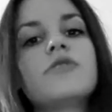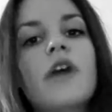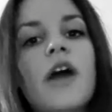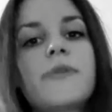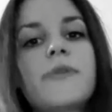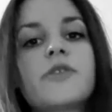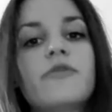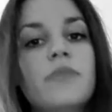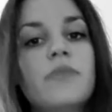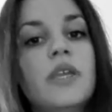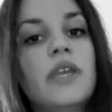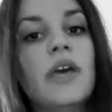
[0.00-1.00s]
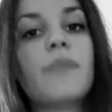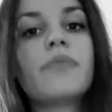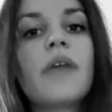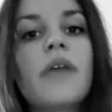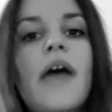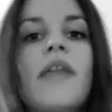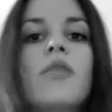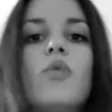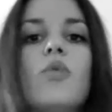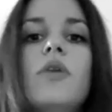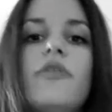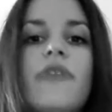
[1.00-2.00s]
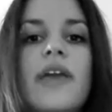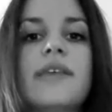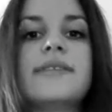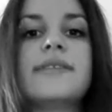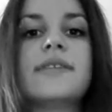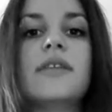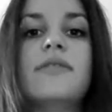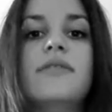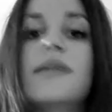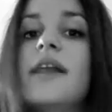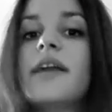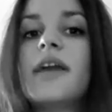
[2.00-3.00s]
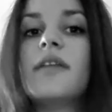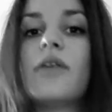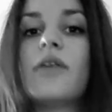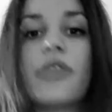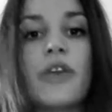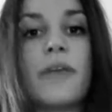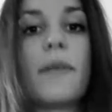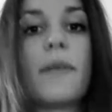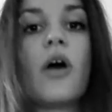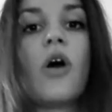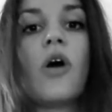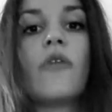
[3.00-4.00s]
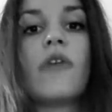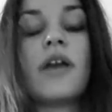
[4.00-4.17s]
types of media and will face the delicate theme of